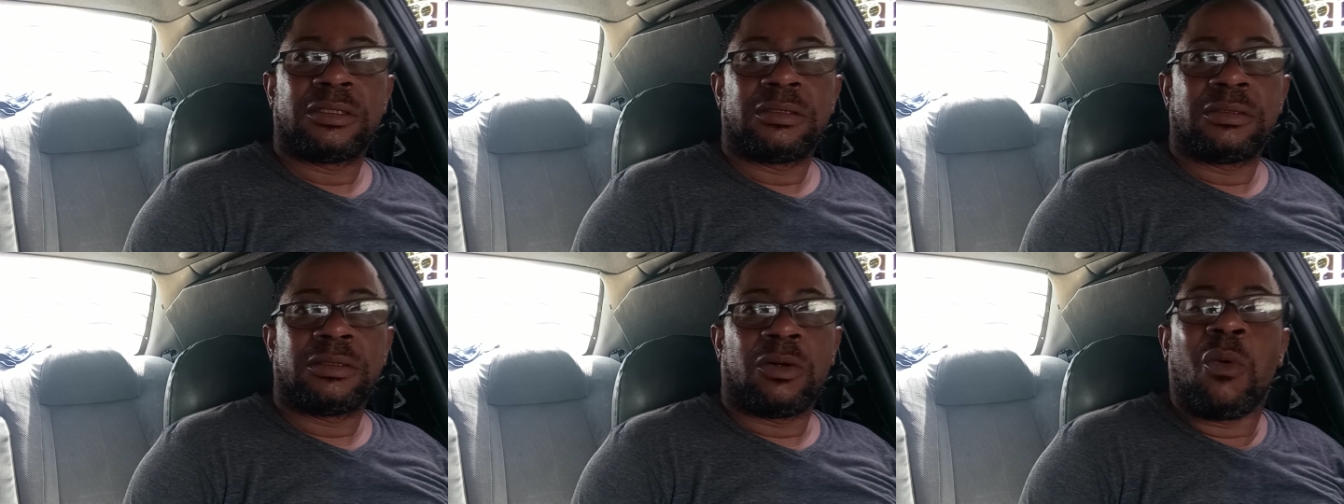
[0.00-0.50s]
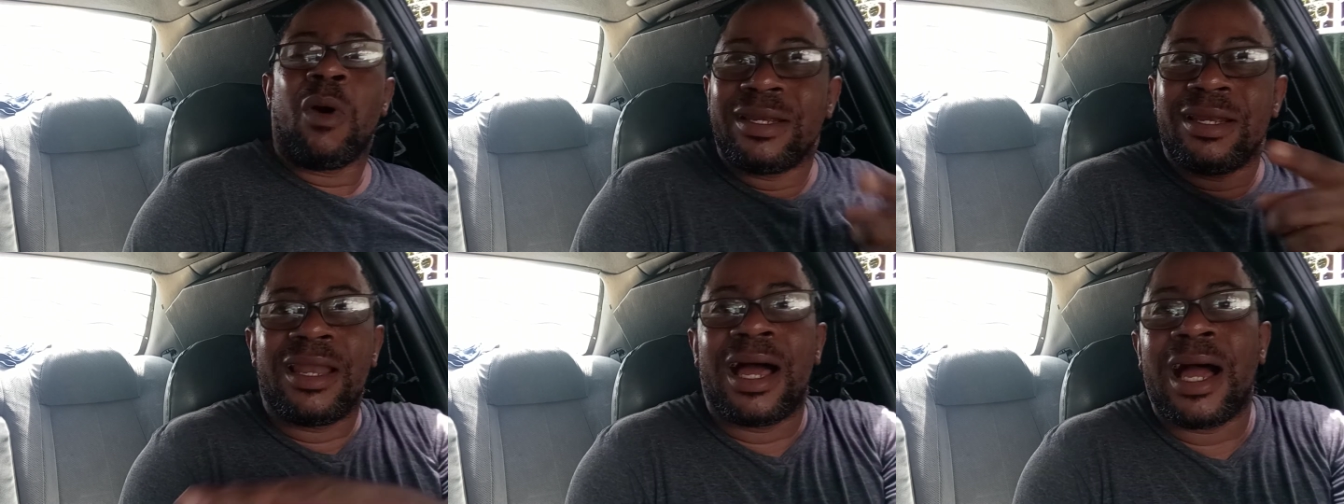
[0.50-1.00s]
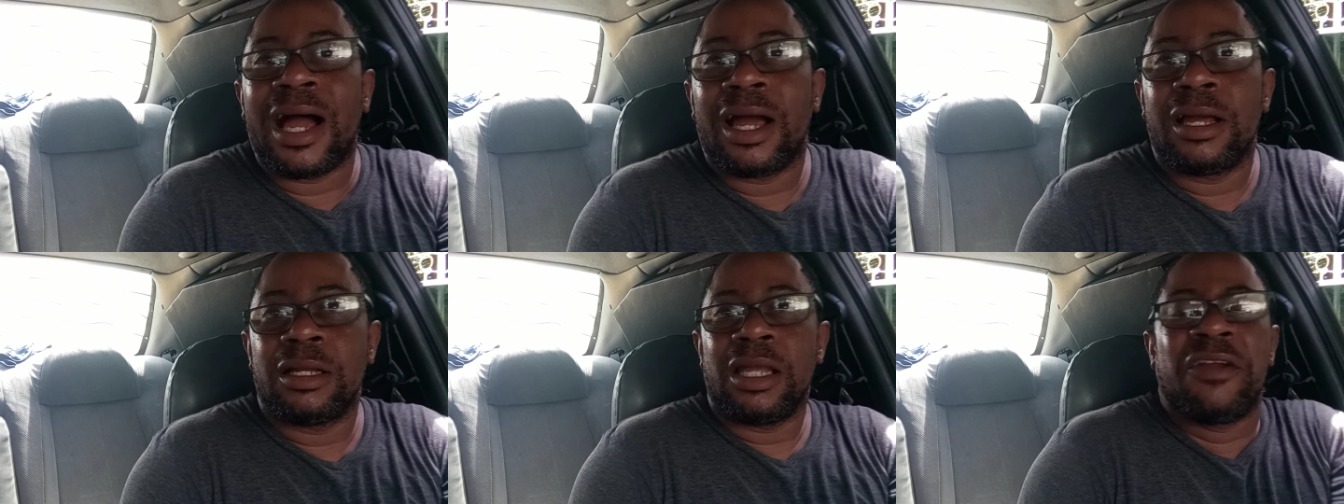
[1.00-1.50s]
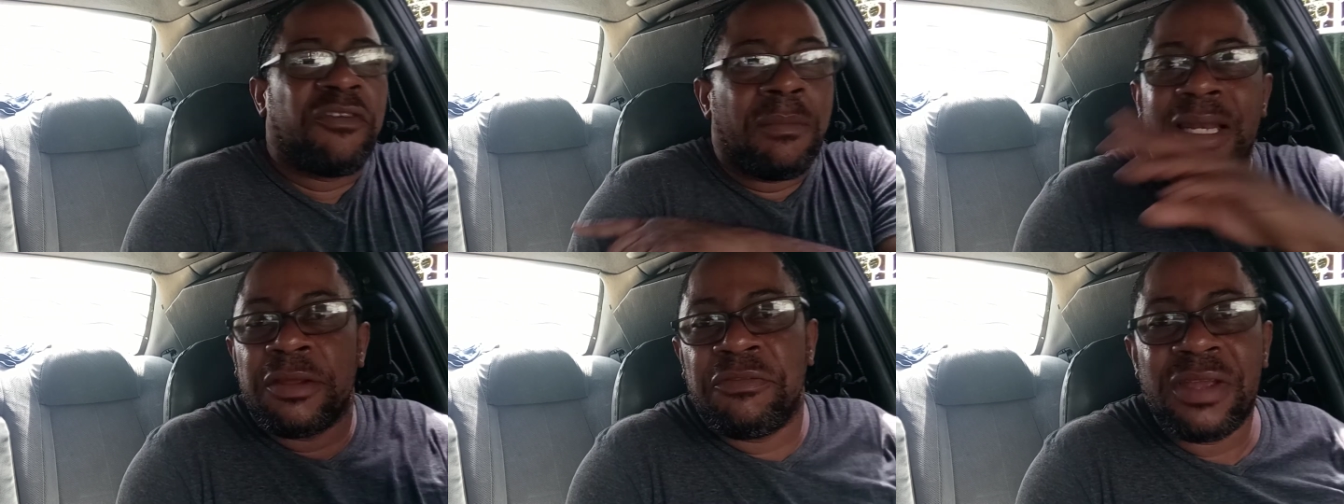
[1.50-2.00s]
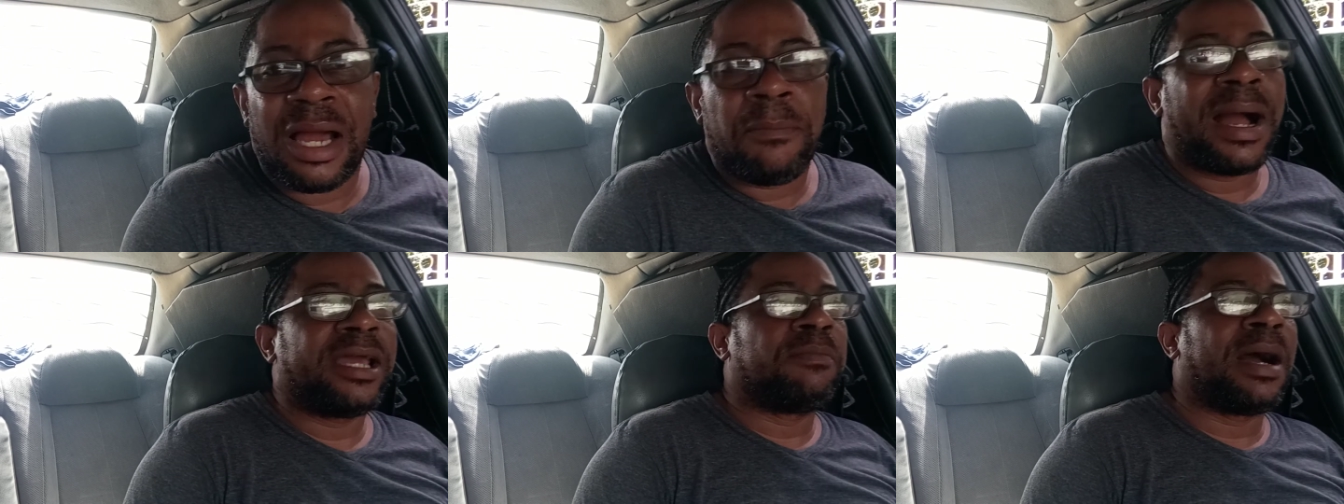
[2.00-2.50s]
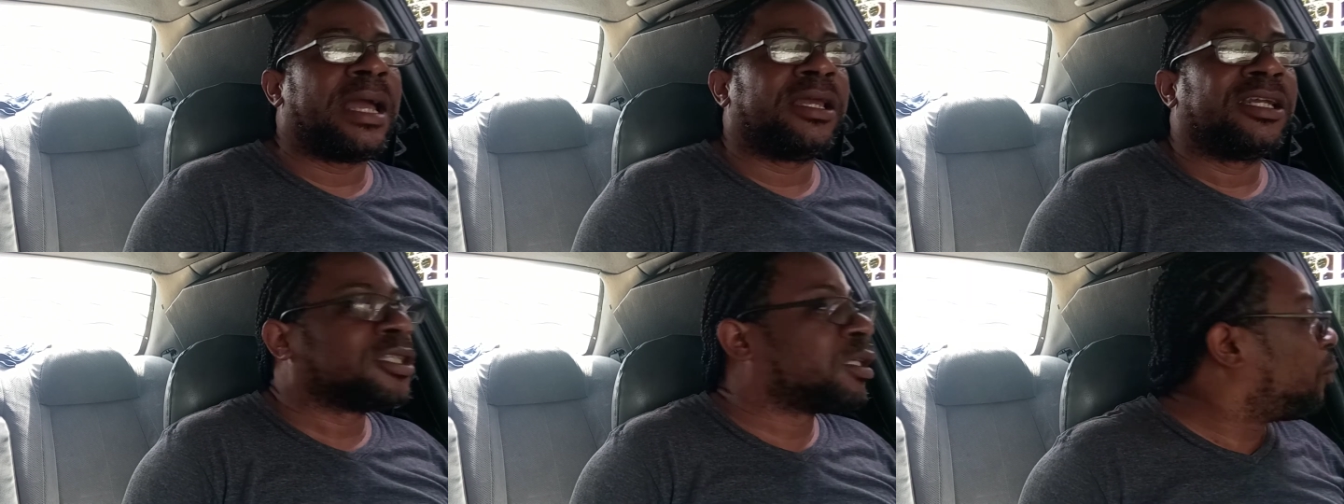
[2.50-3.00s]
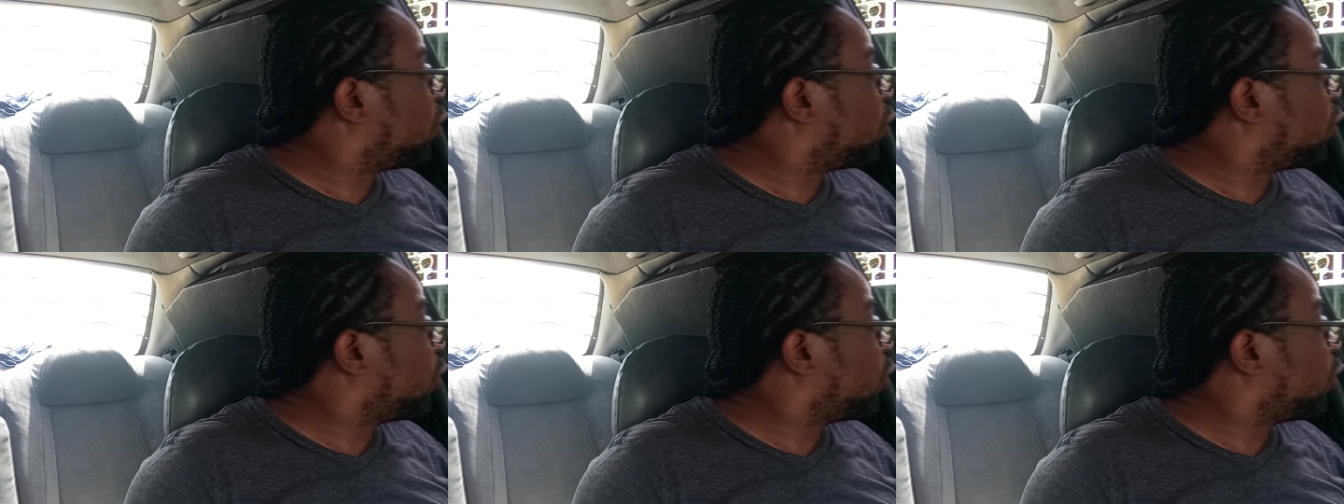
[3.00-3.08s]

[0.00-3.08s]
One law, everybody fi abide by. You're not supposed to